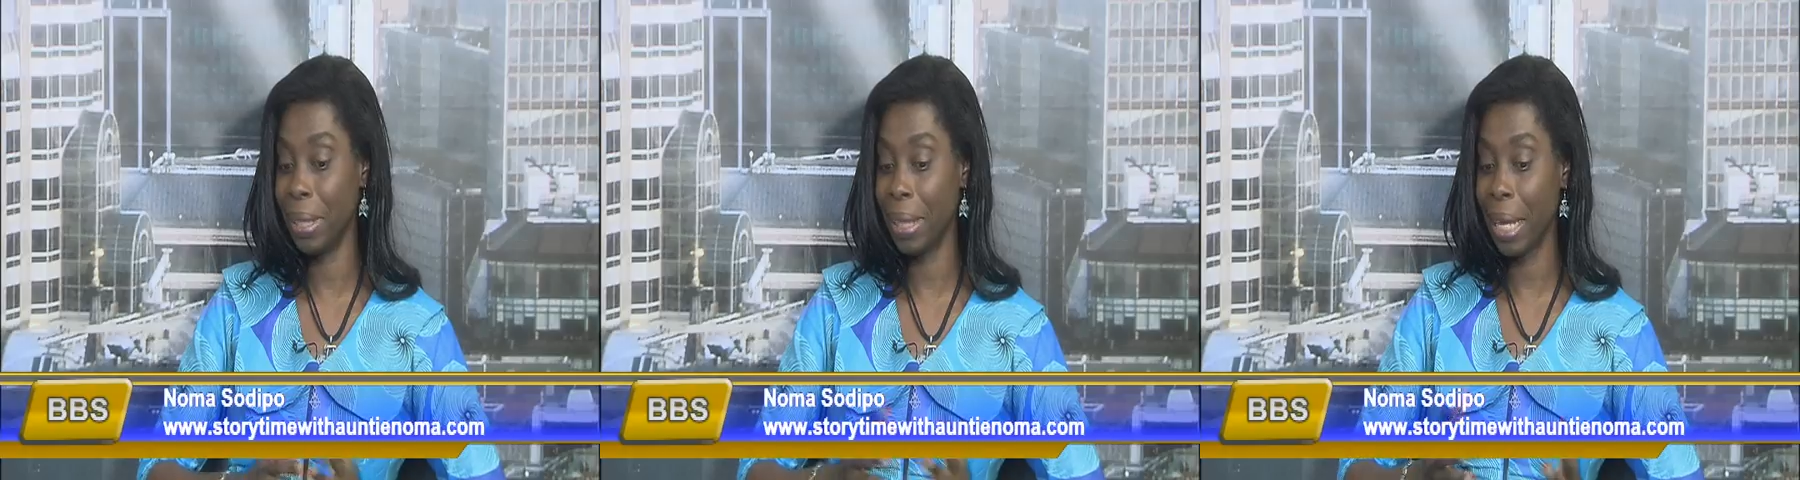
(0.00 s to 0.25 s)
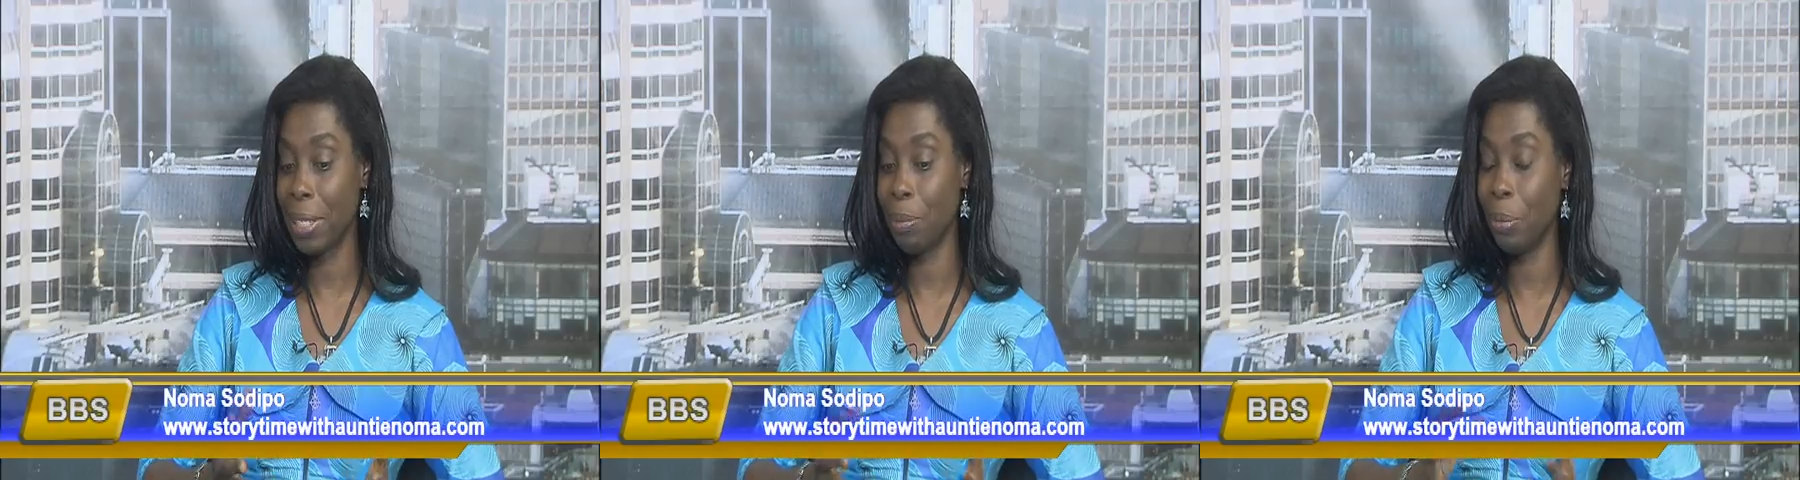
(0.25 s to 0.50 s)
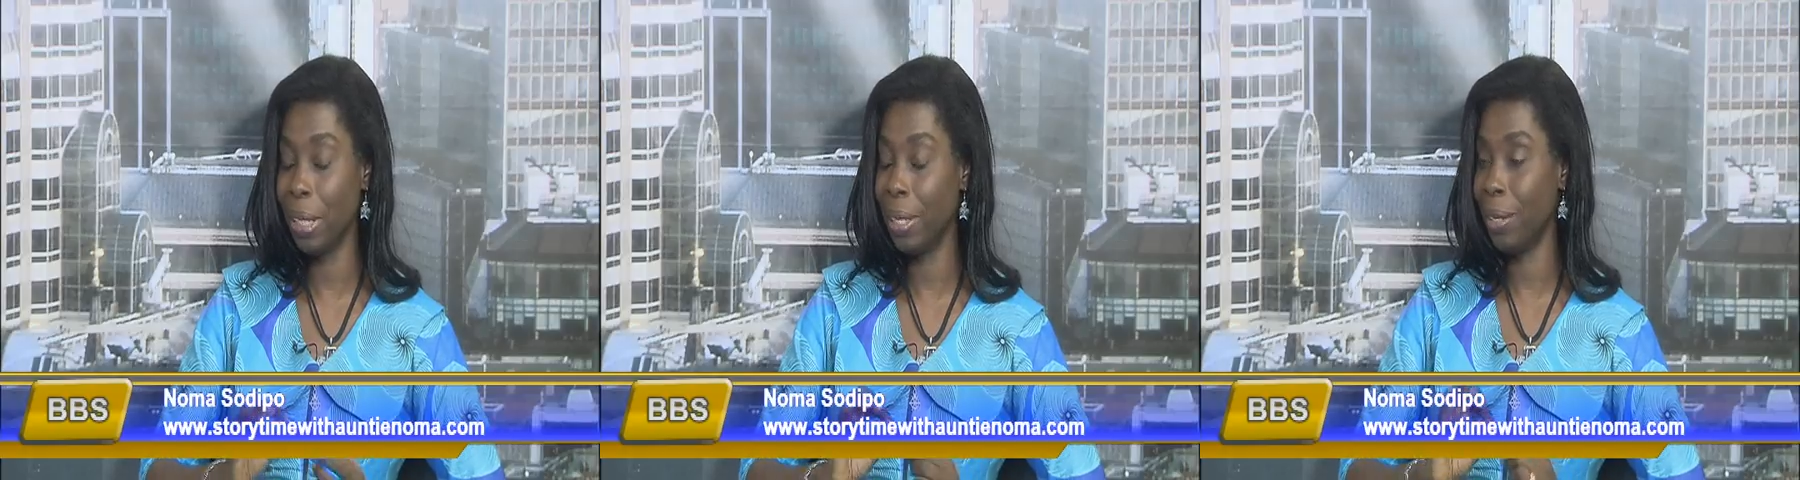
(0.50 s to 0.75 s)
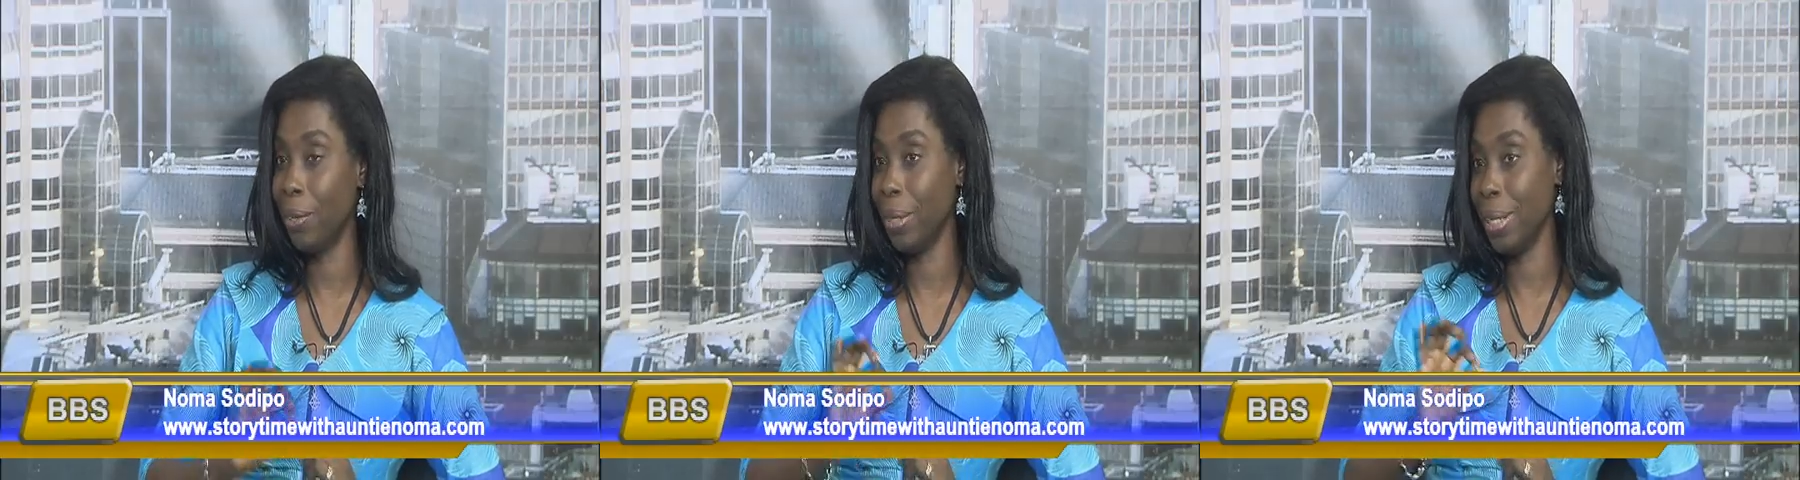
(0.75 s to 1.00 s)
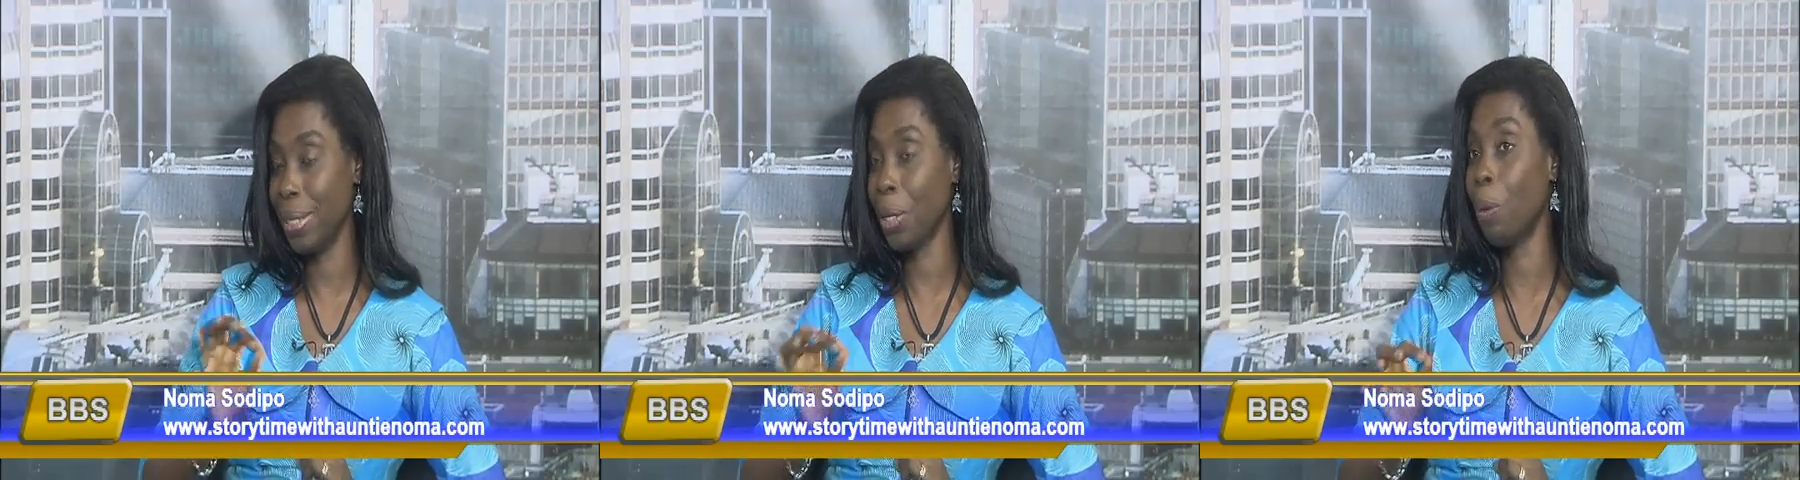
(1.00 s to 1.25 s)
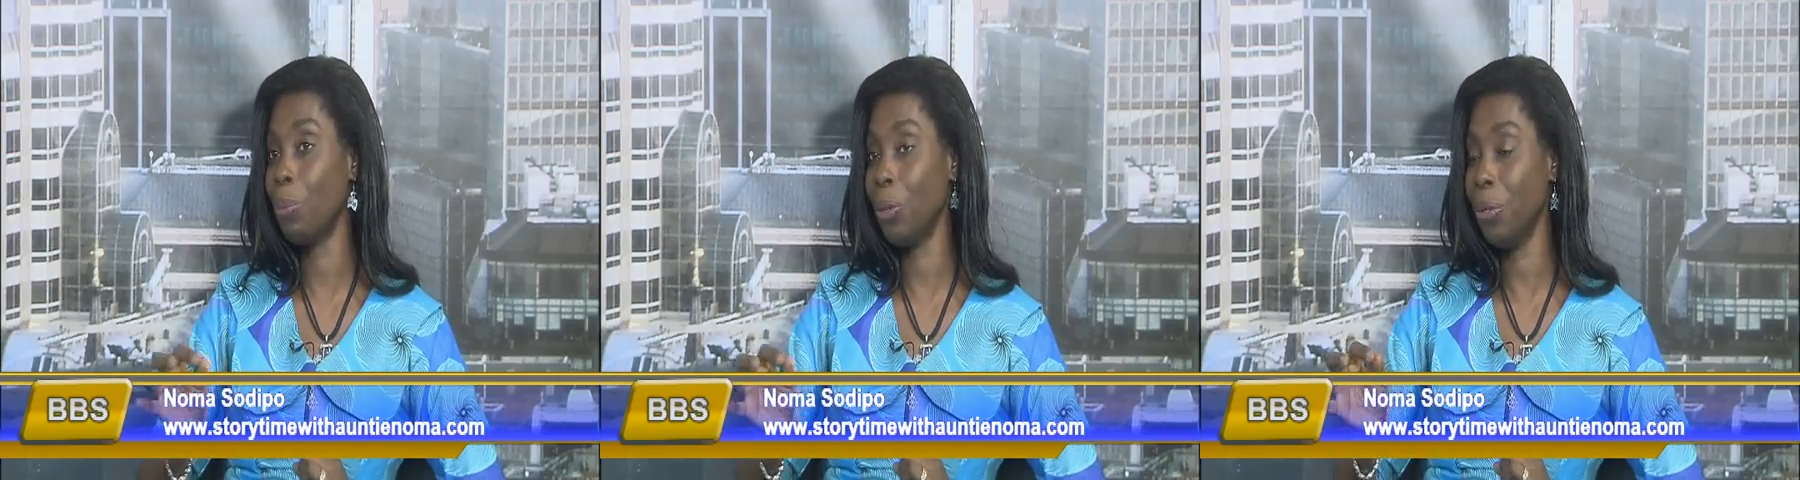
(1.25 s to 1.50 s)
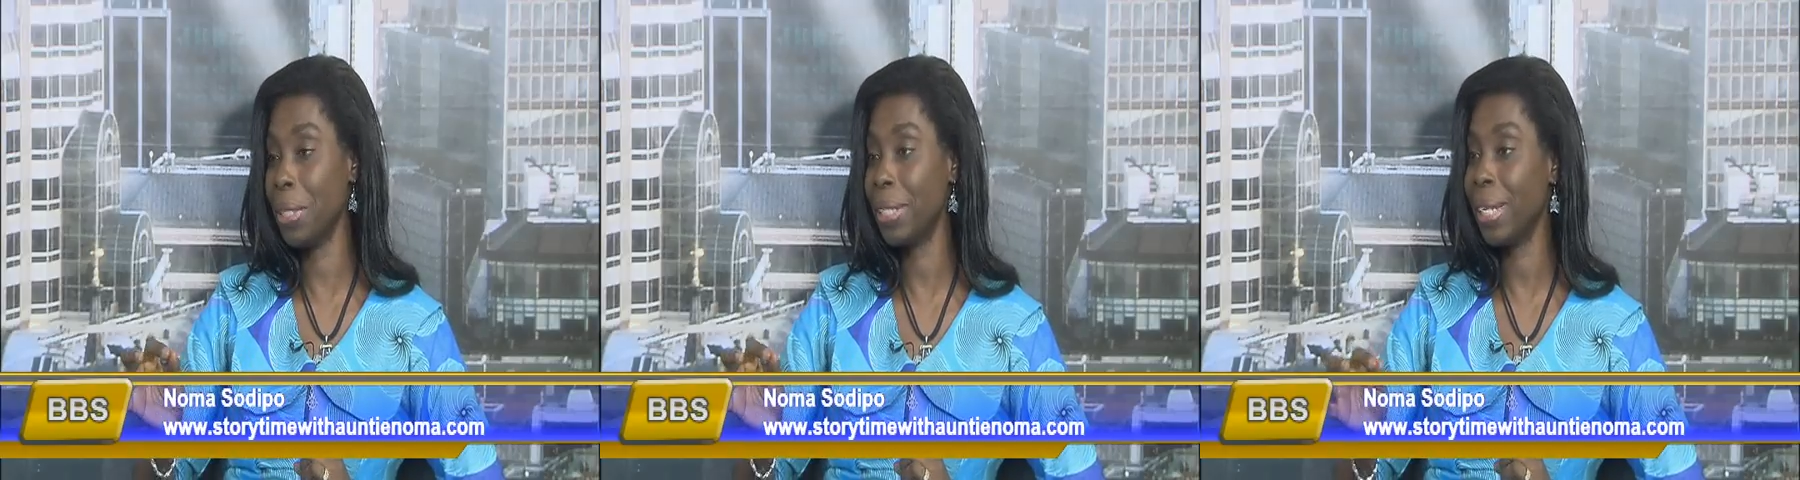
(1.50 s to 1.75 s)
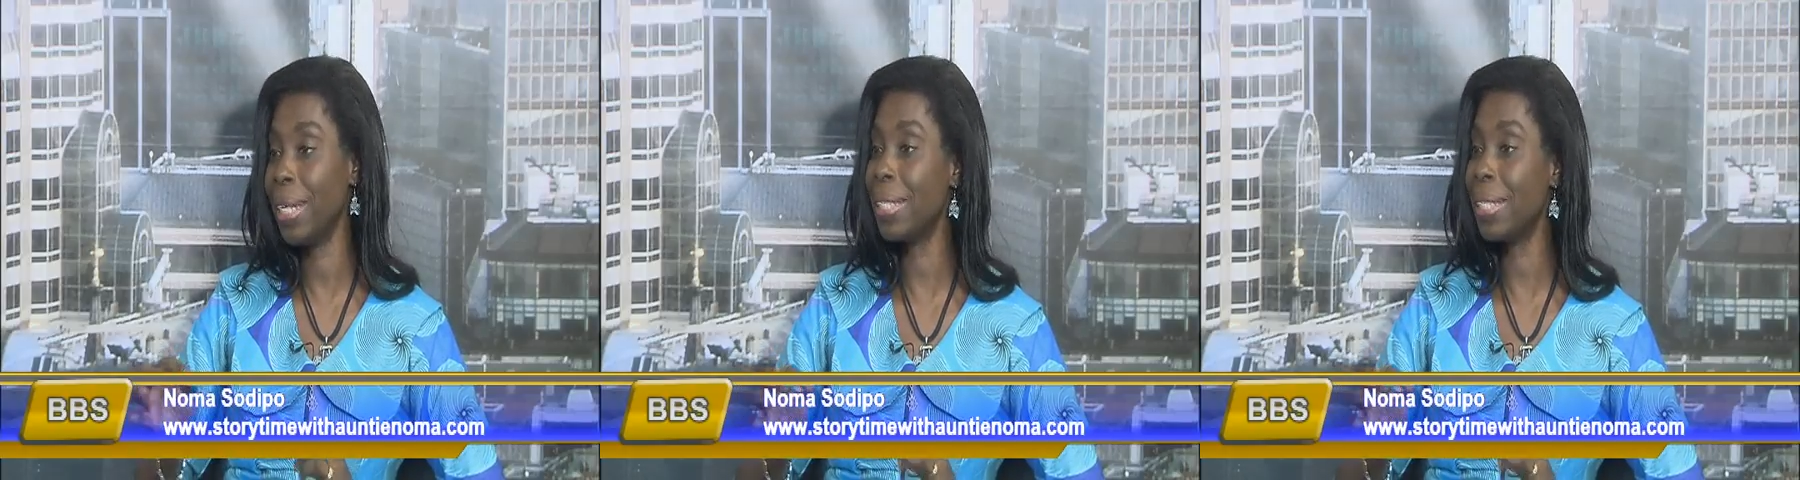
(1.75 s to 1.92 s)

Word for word: a caterpillar on his computer.